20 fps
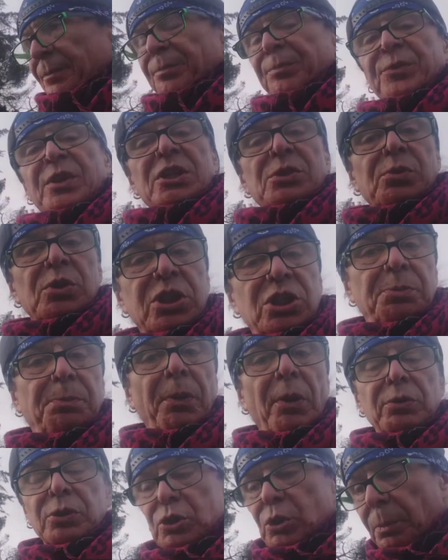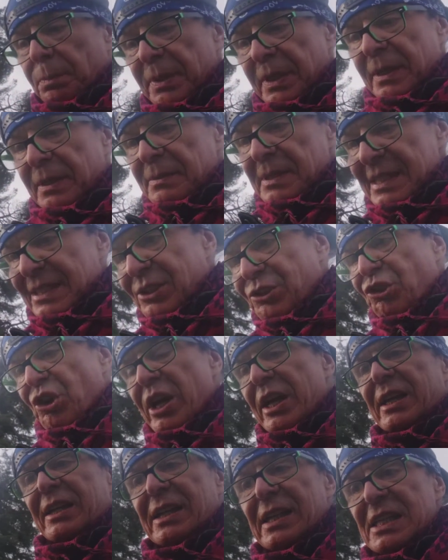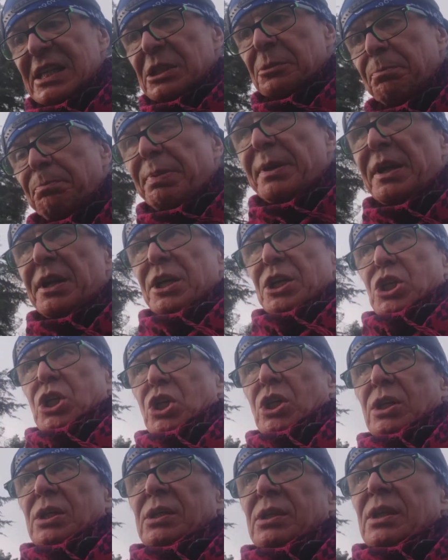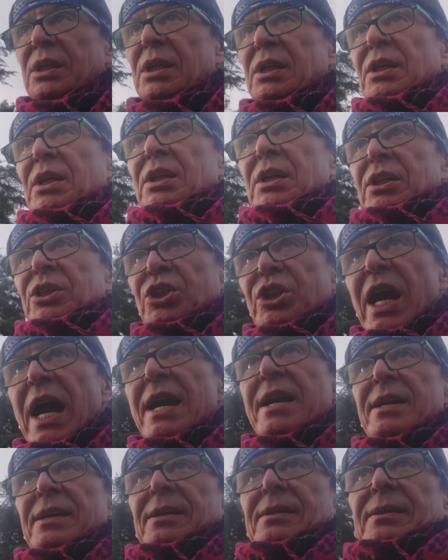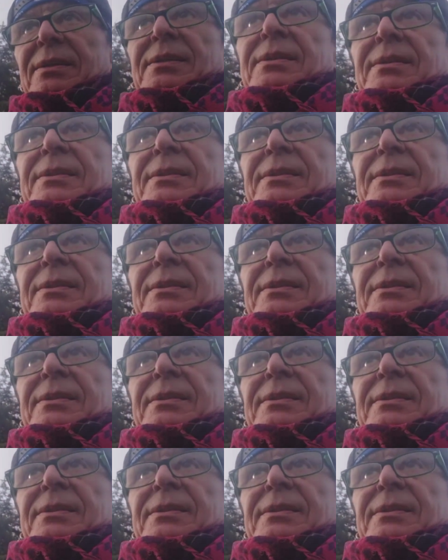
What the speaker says: This was supposed to be strictly spiritual channel.